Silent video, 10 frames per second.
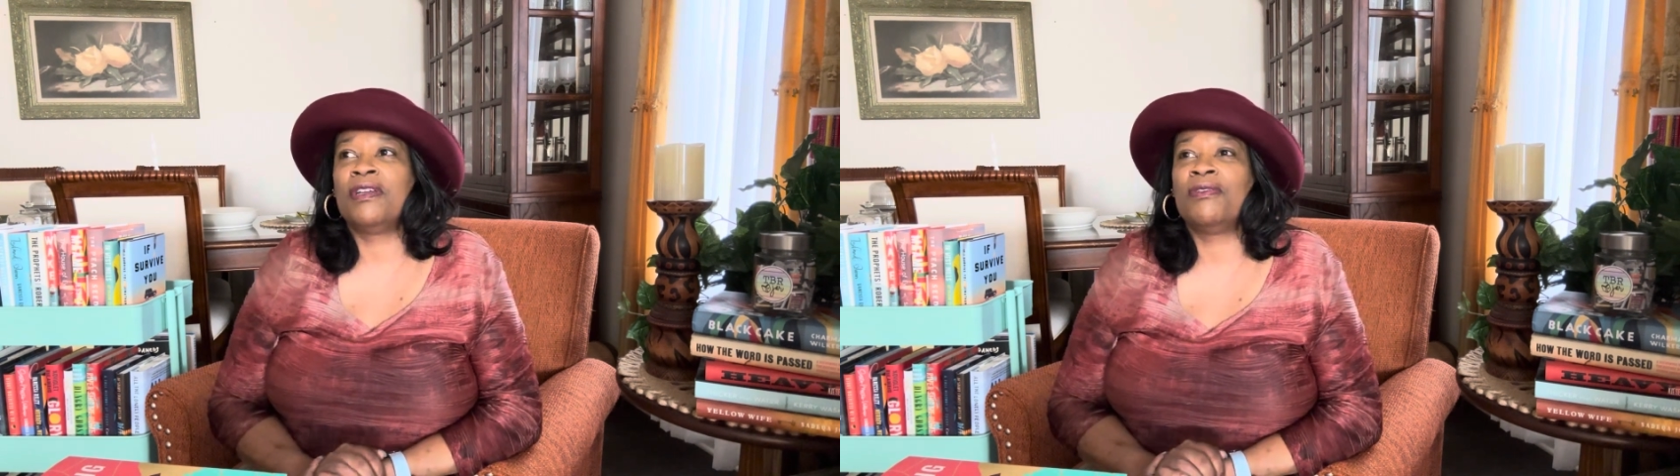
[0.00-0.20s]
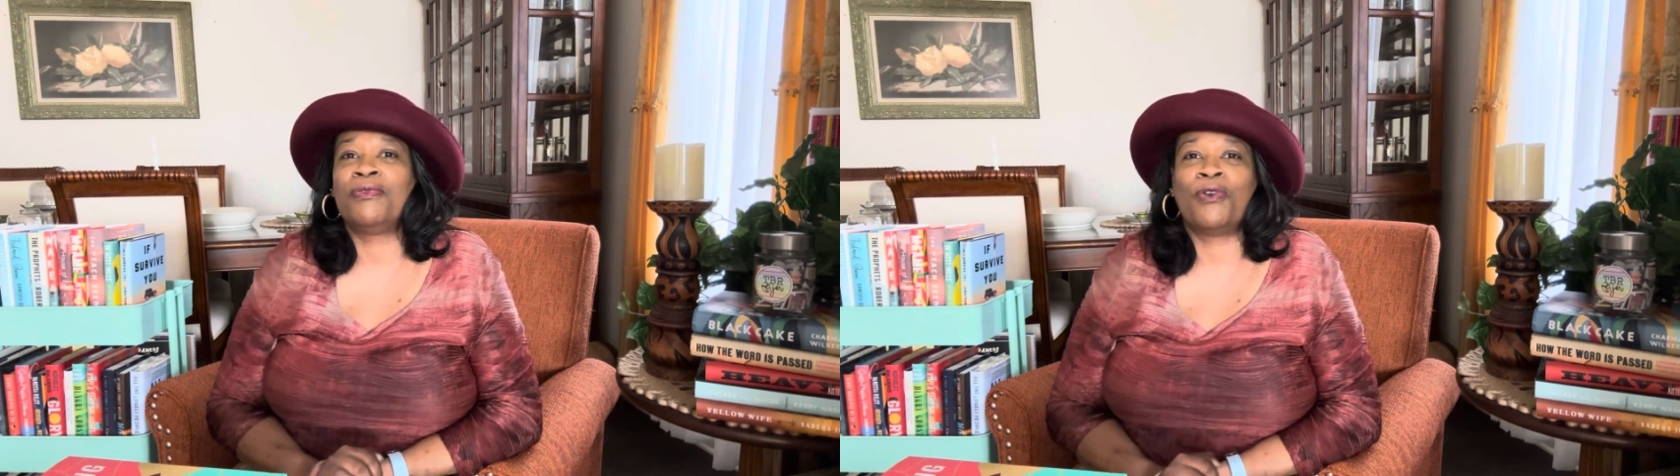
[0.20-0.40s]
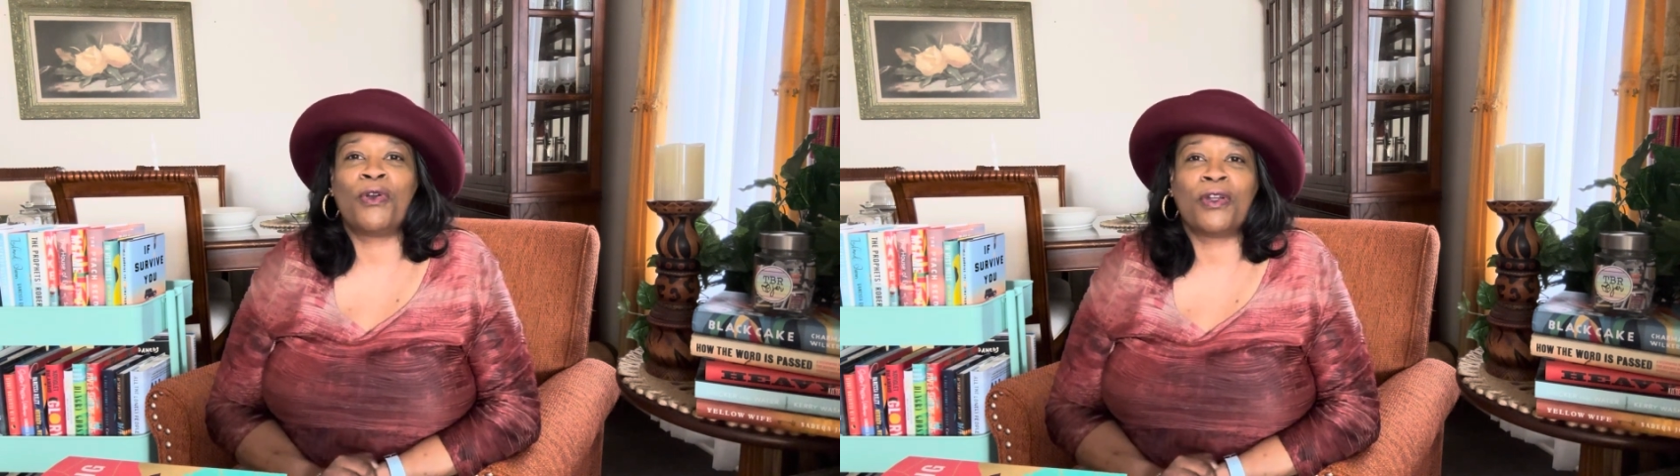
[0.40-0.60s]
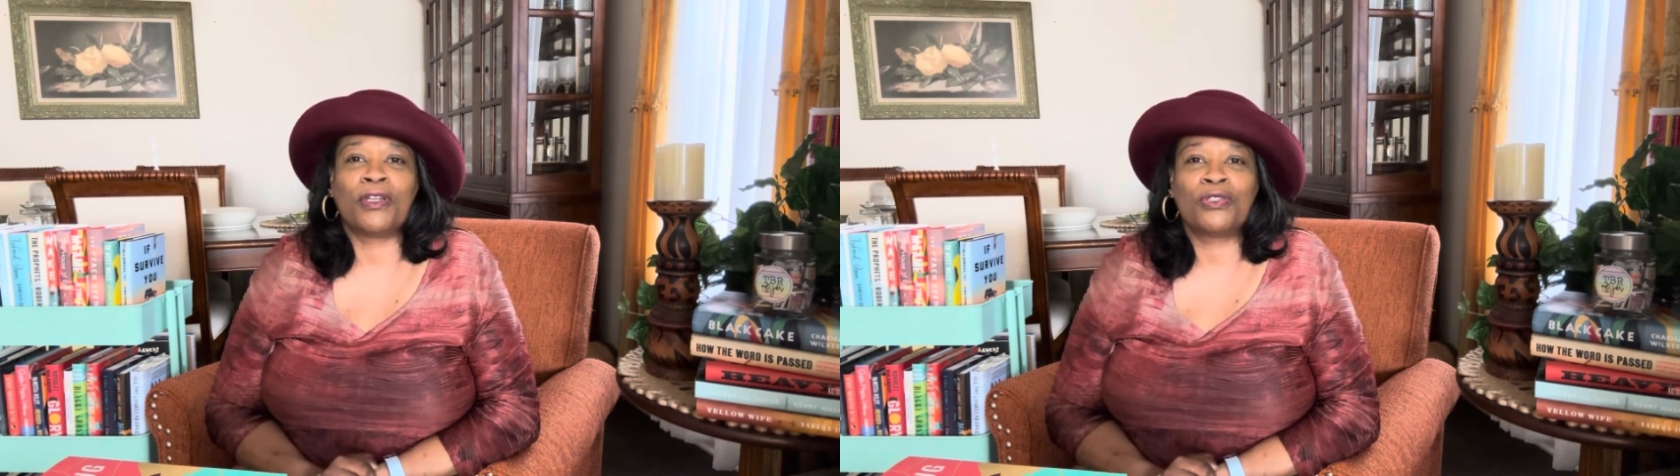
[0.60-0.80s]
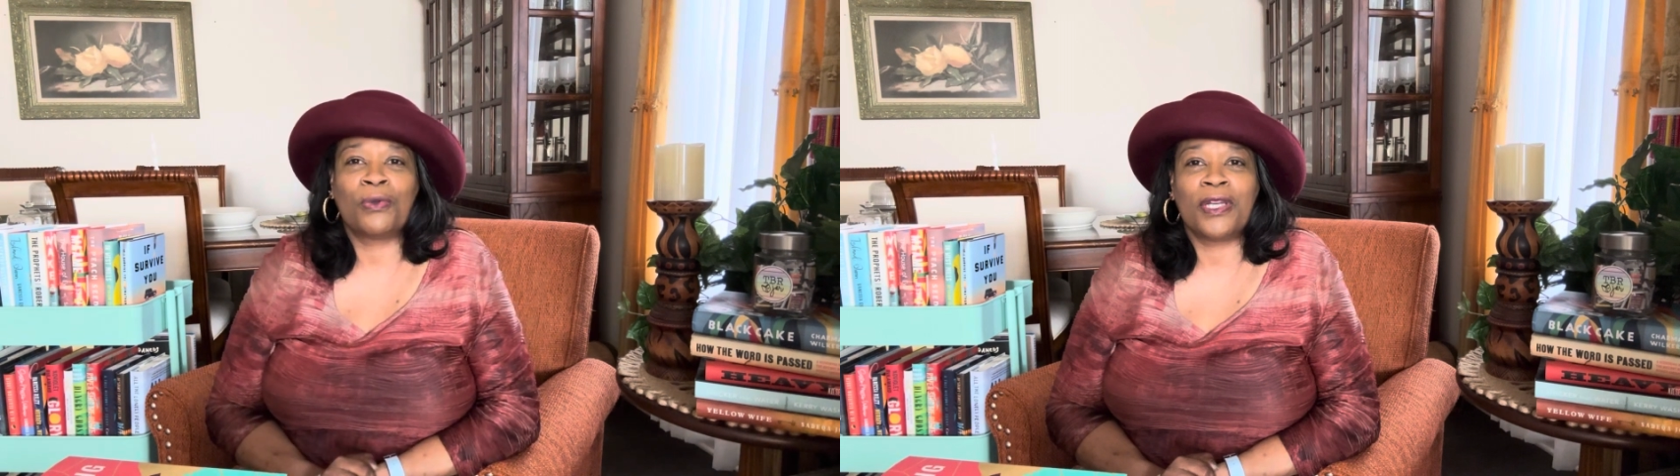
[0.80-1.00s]
for
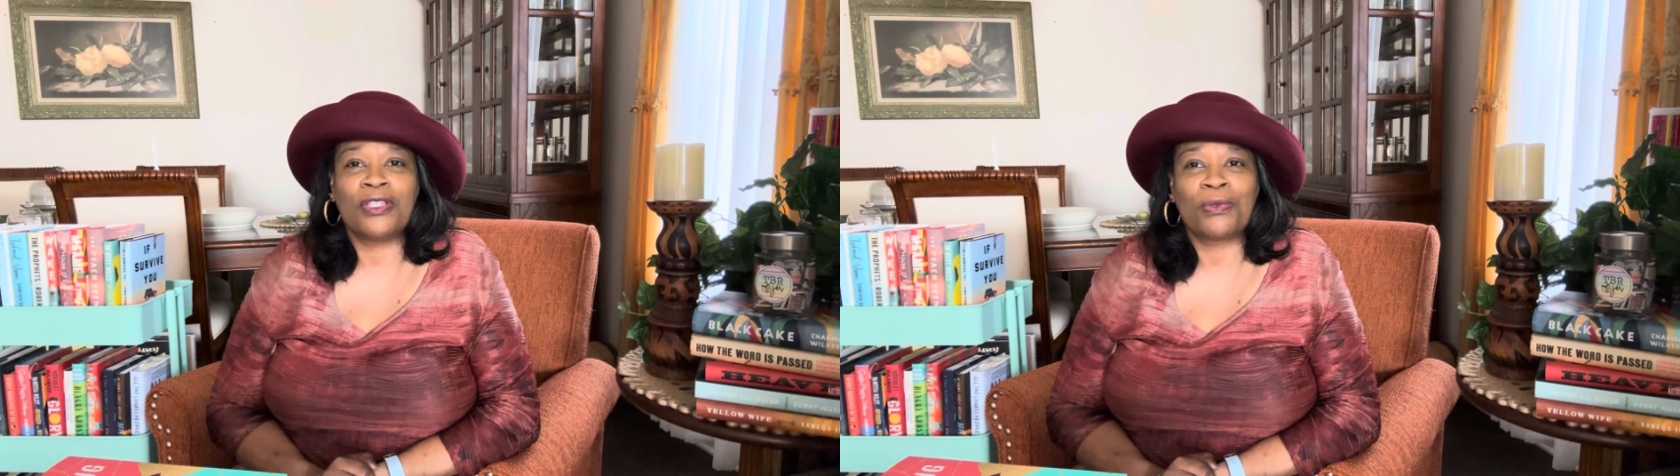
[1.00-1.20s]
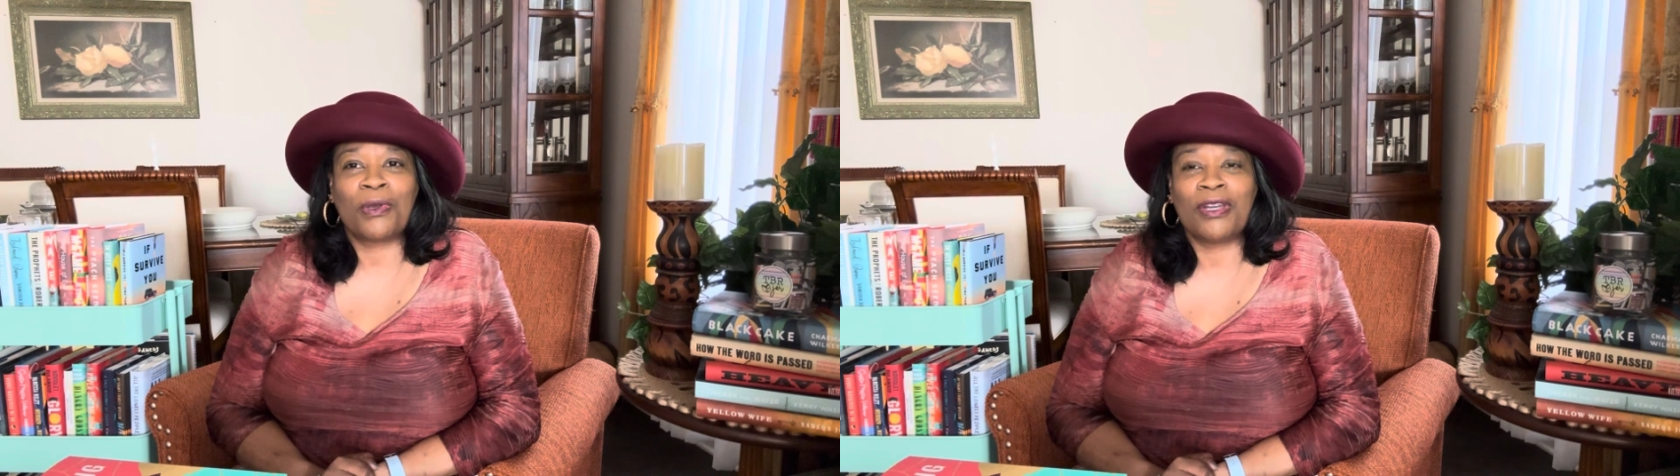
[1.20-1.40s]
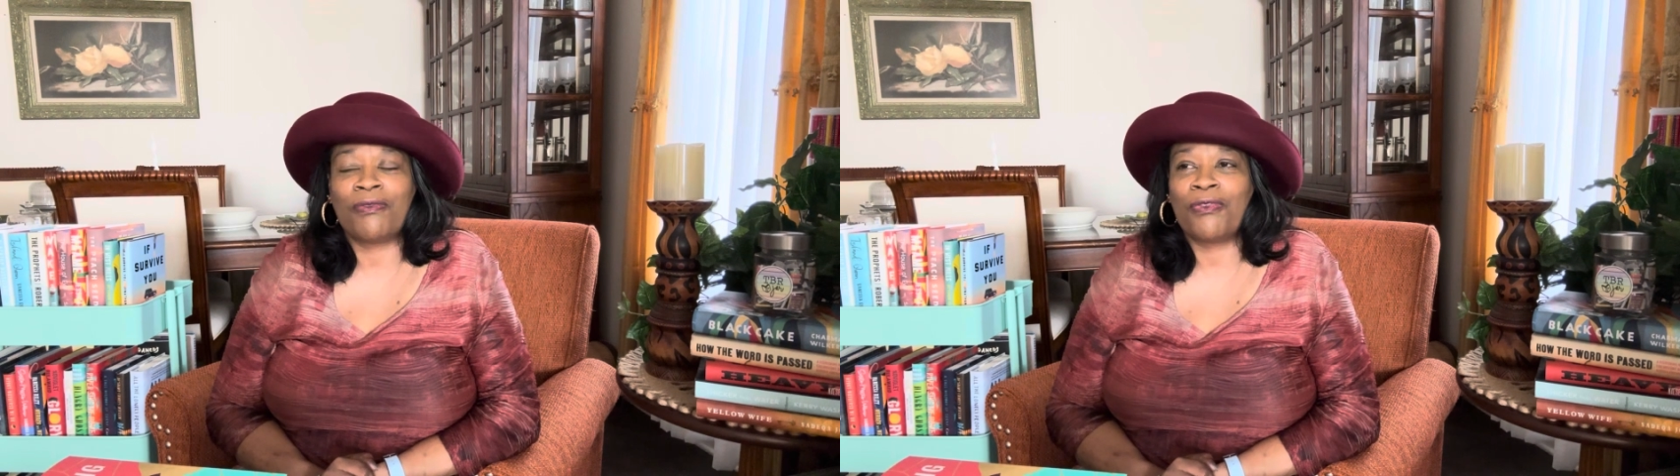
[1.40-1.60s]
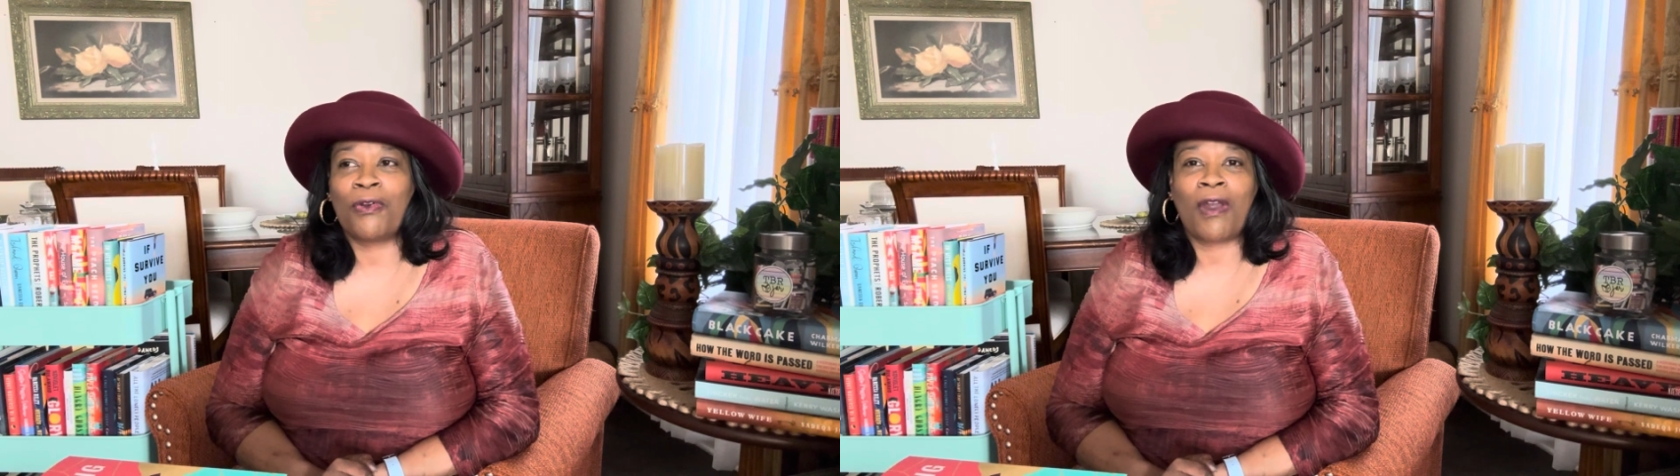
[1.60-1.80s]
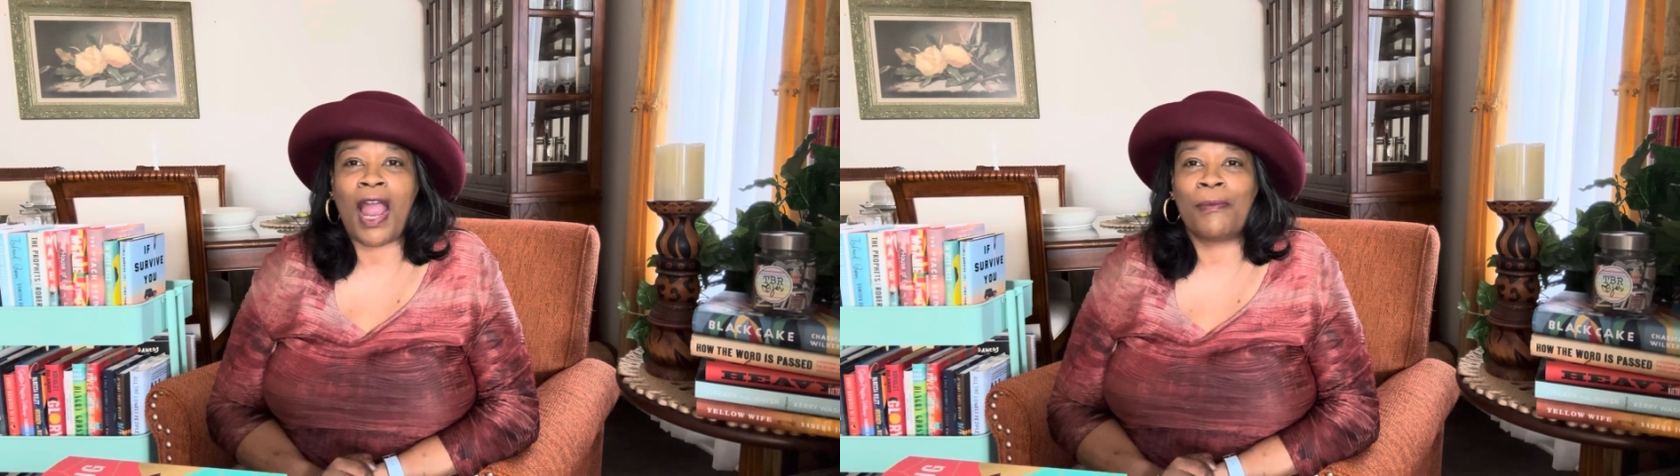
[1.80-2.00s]
2024.